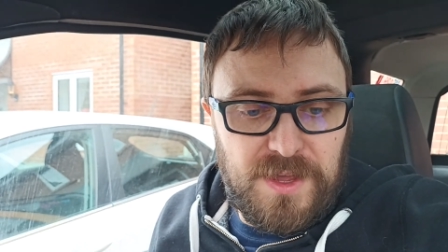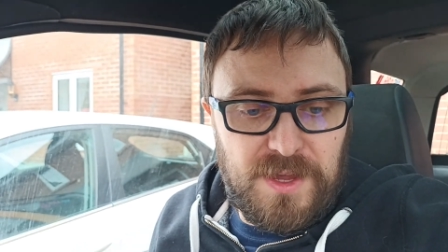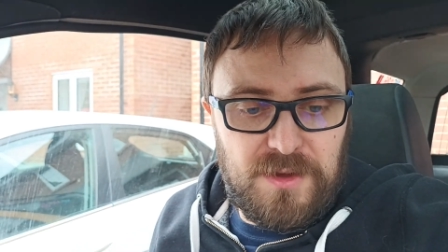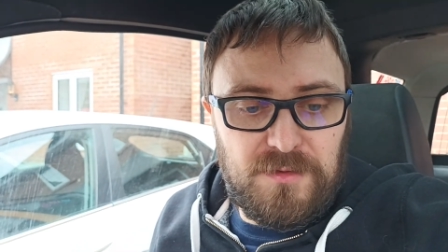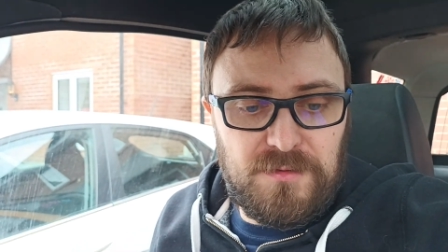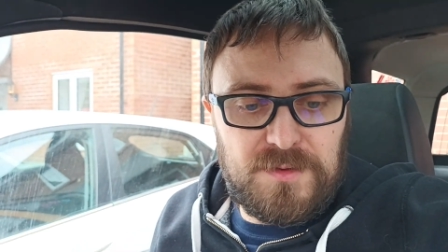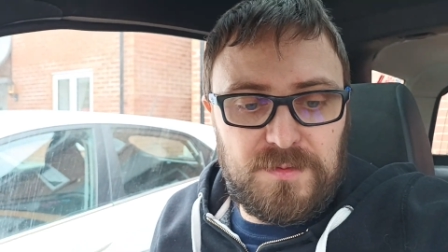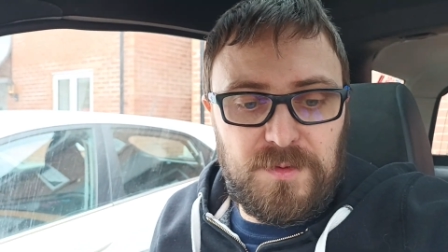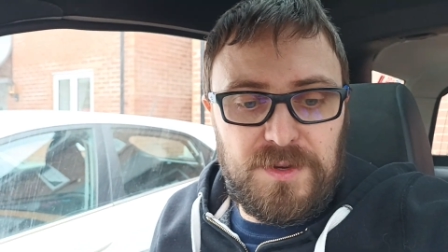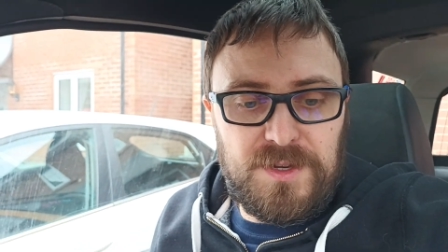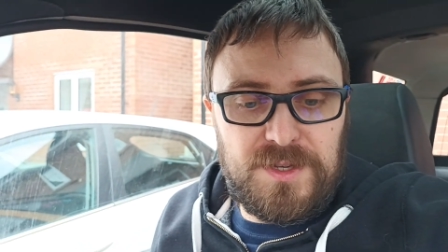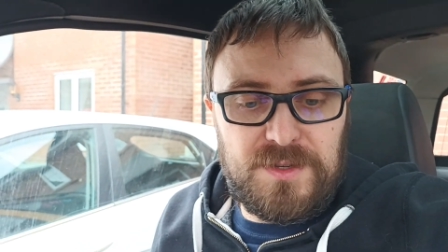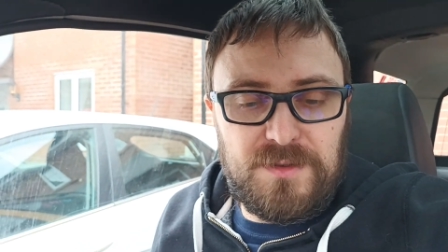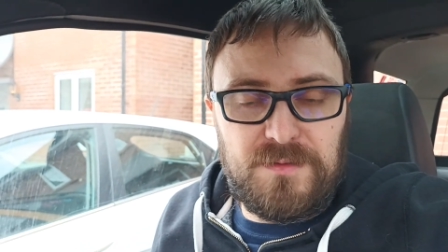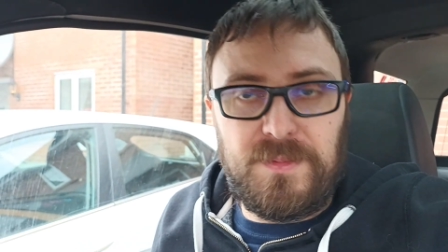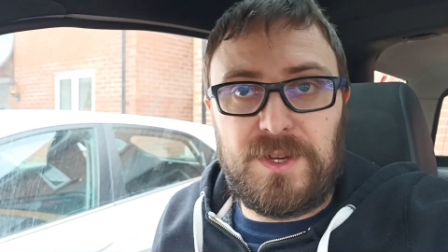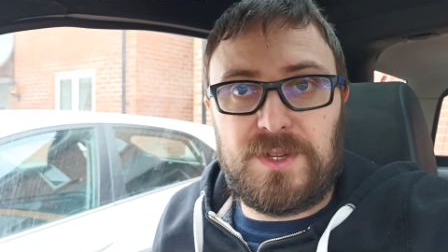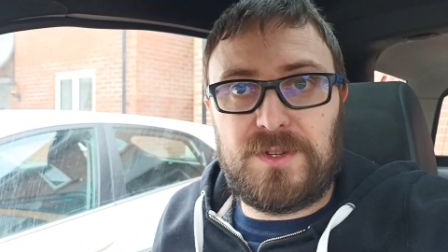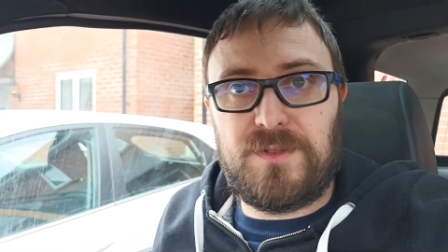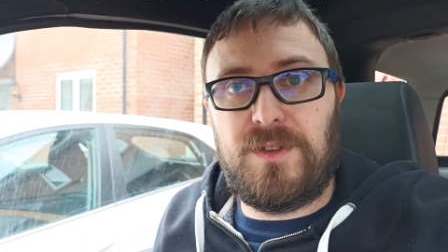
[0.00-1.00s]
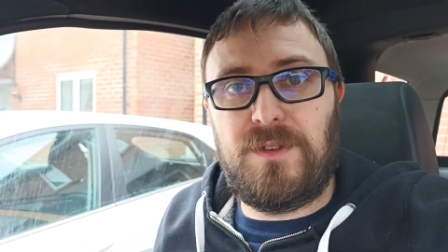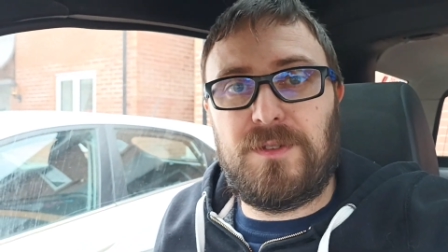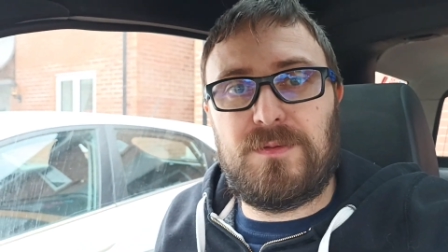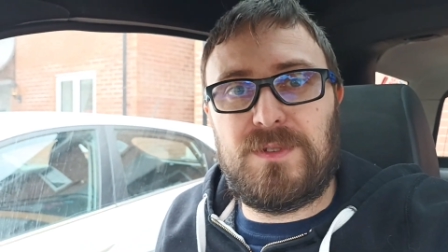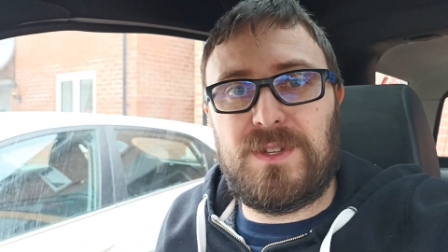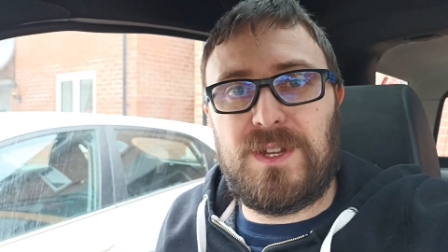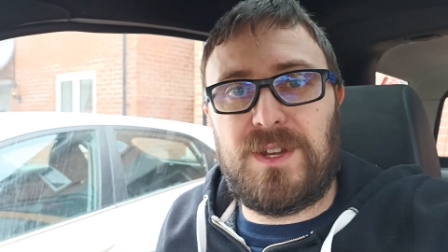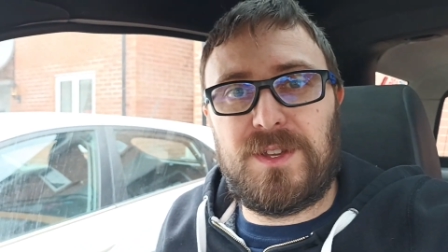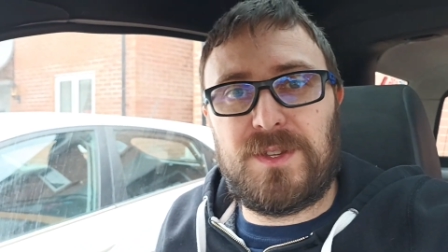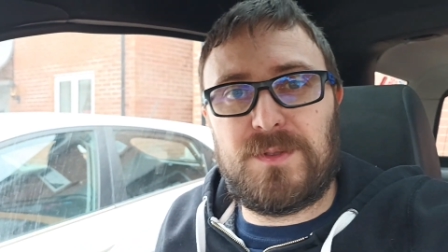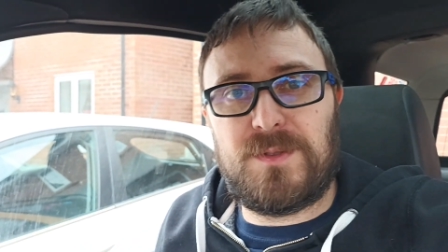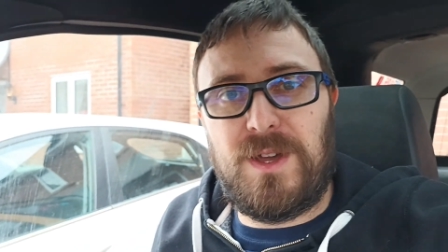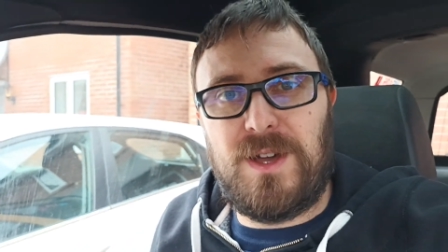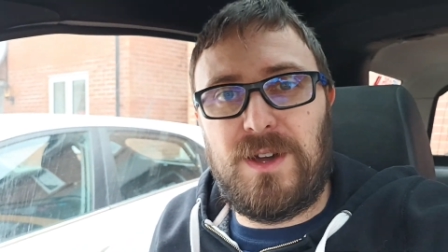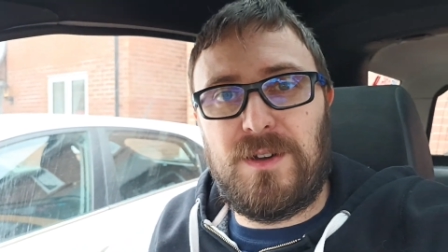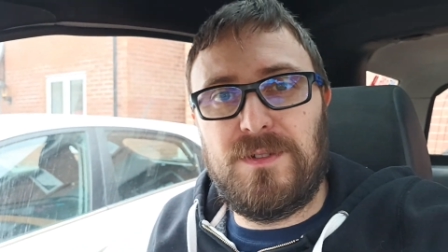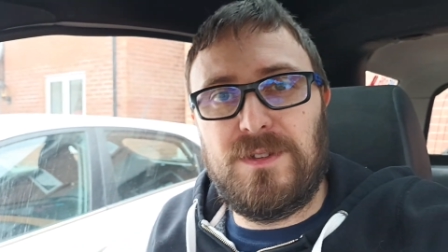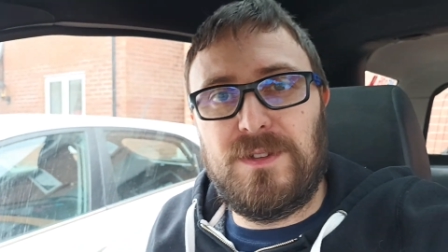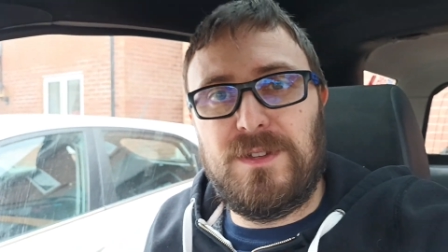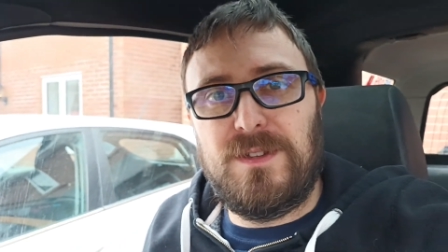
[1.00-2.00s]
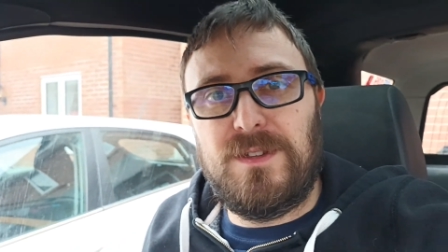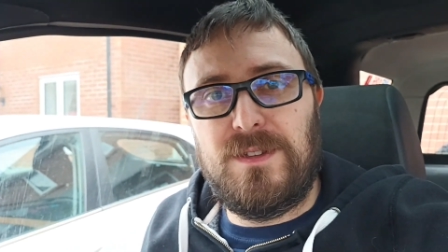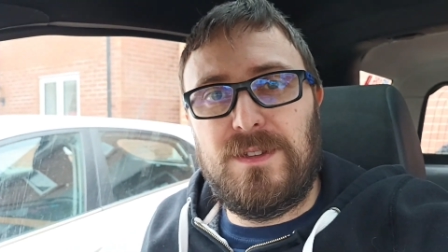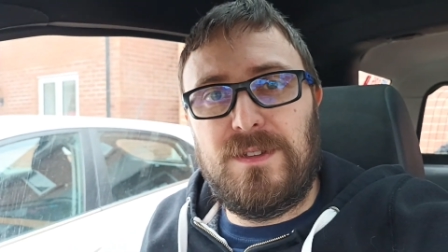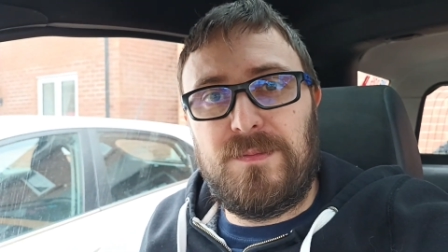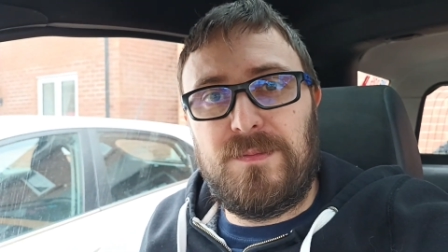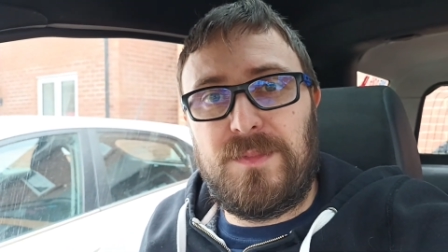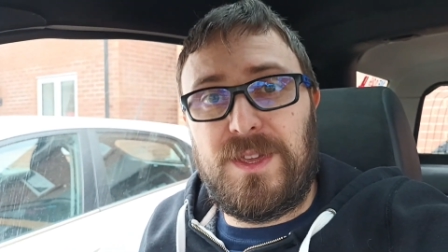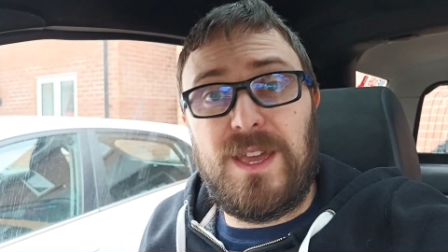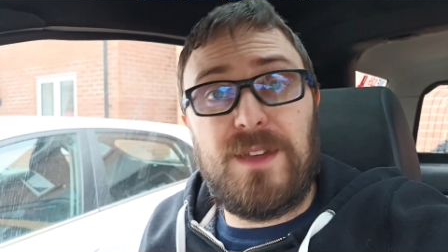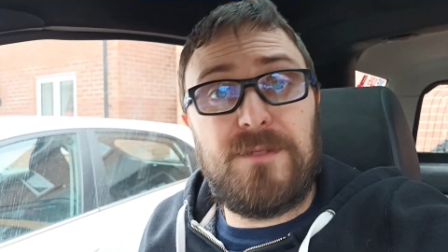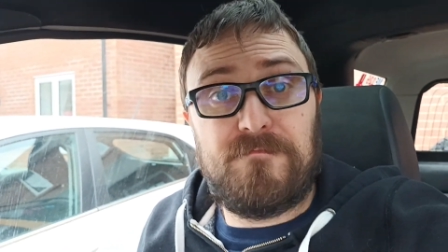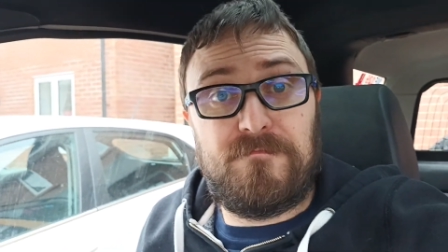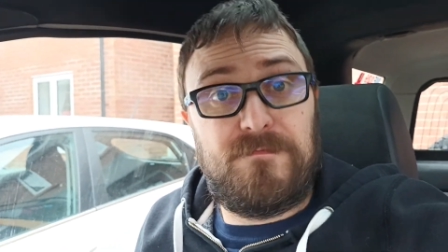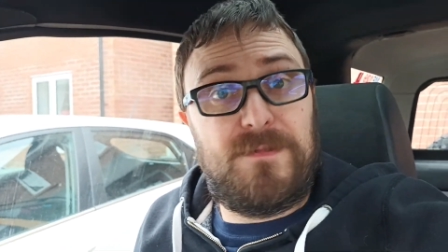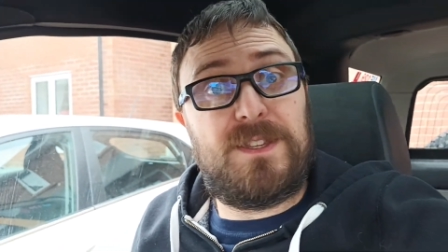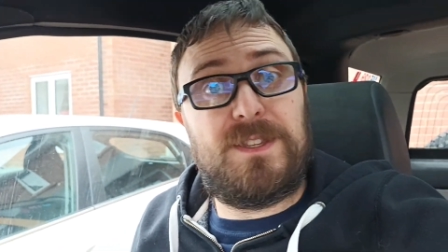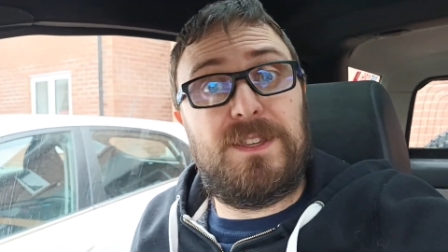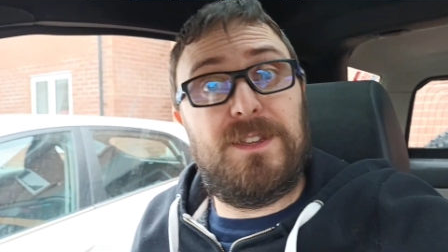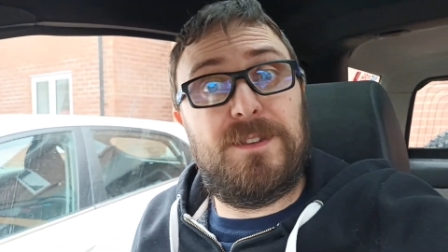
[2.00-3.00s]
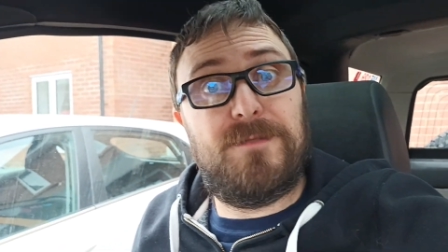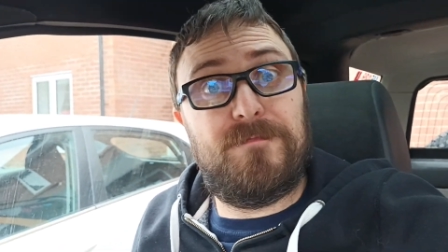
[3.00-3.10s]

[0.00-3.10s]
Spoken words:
Just wanted to sort of make sure those were done as well. But yeah, that's it.